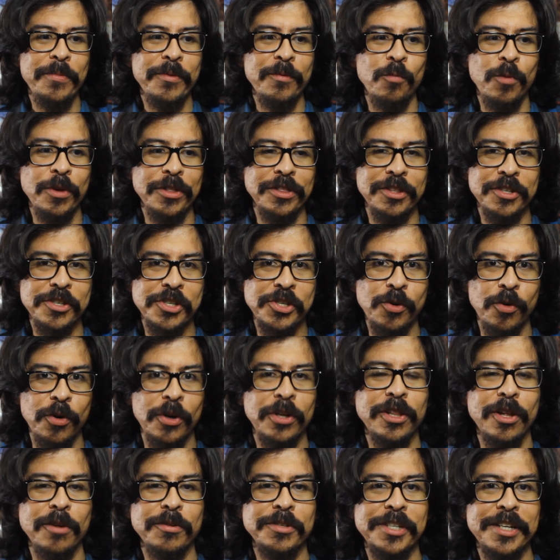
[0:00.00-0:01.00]
with the store
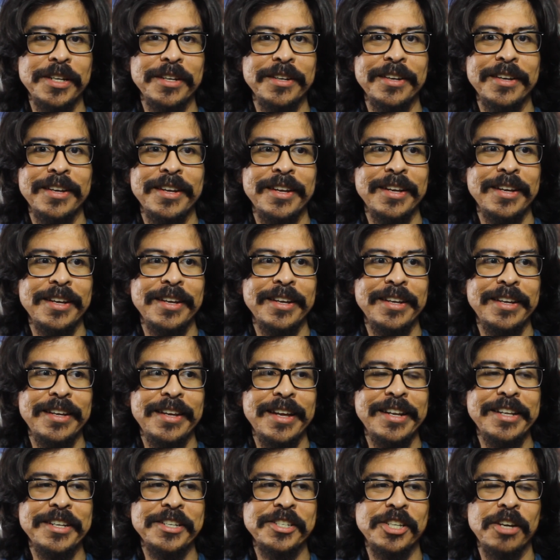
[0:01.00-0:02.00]
closing,
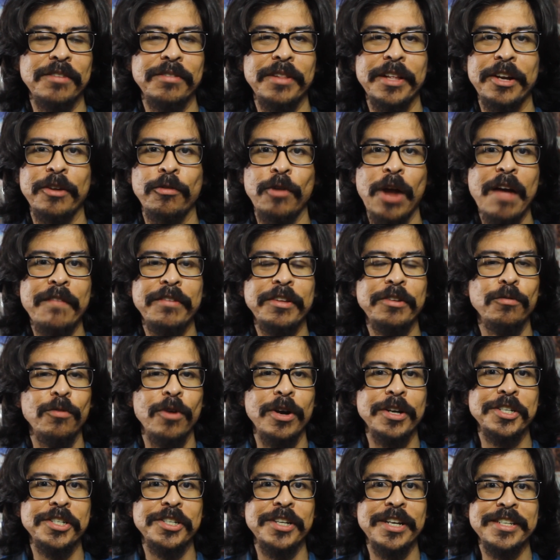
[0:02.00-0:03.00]
getting stuff like Gravity
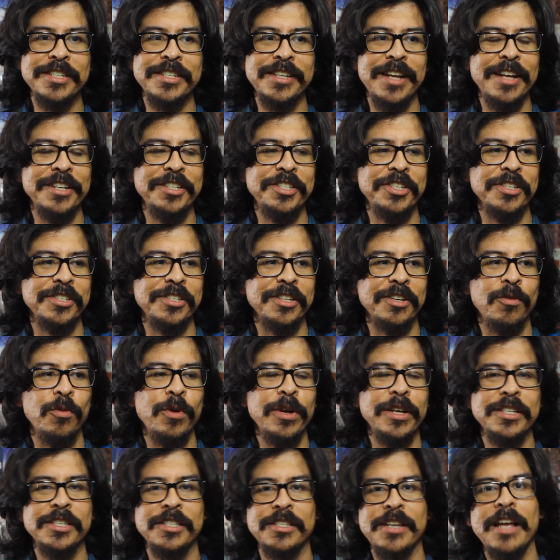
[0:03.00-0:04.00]
Rush is not just a
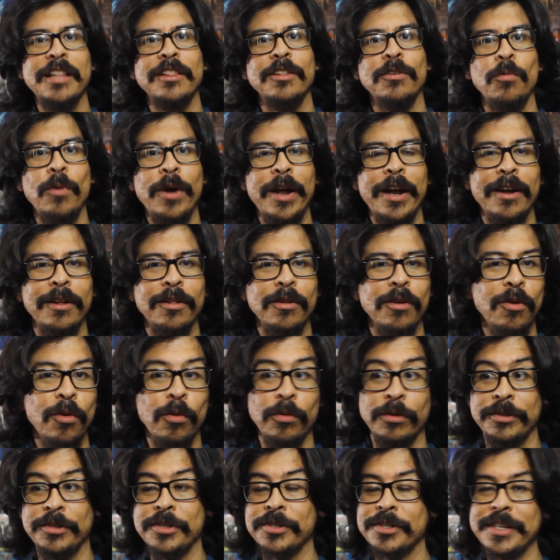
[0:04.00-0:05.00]
quick sale away
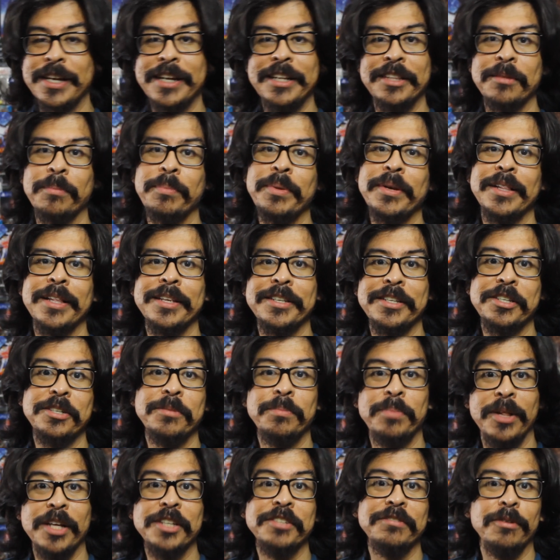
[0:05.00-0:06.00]
or just getting the
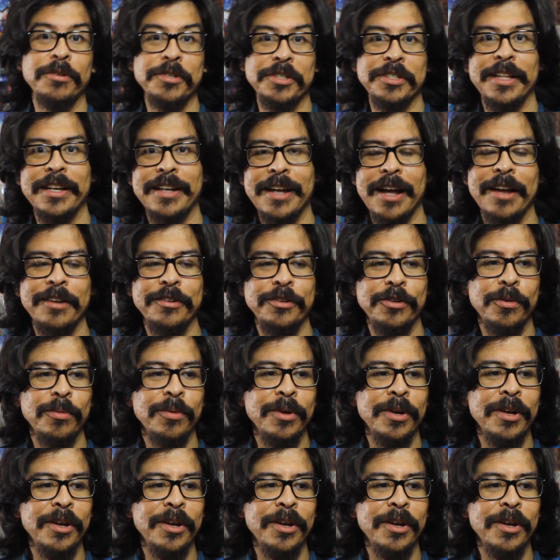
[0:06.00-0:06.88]
PlayStation Plus version like I do.